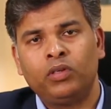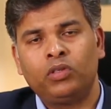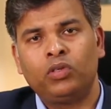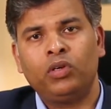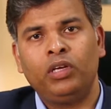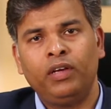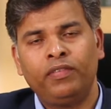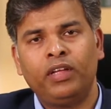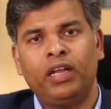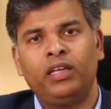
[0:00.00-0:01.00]
So
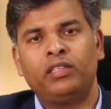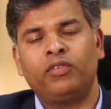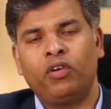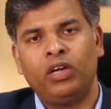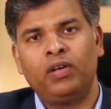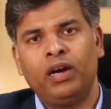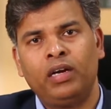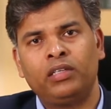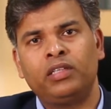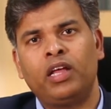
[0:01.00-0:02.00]
if there is a
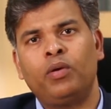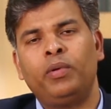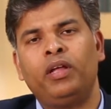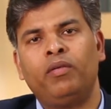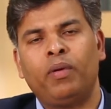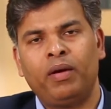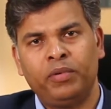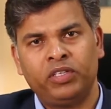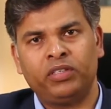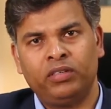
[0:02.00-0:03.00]
folliculitis, there will be
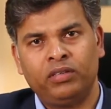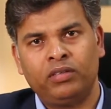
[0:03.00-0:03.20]
inflammation.